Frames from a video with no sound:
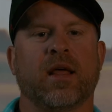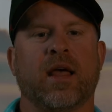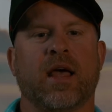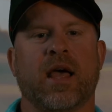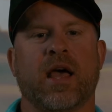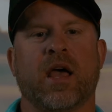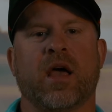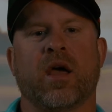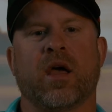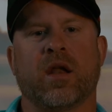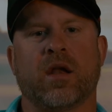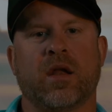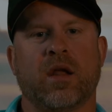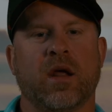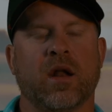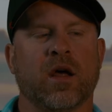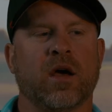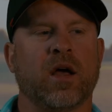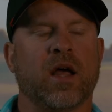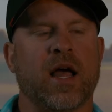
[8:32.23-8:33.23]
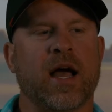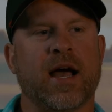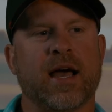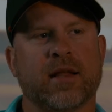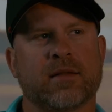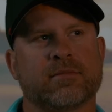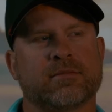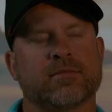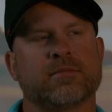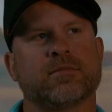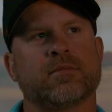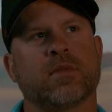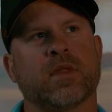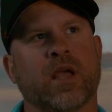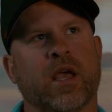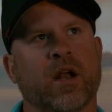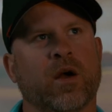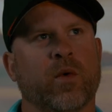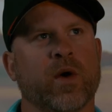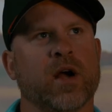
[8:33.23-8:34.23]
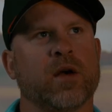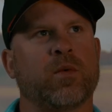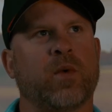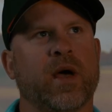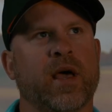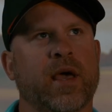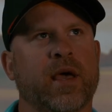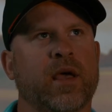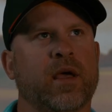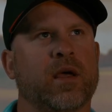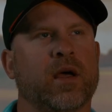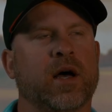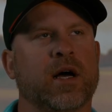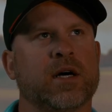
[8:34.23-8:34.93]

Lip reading: And, you know, in a weird way,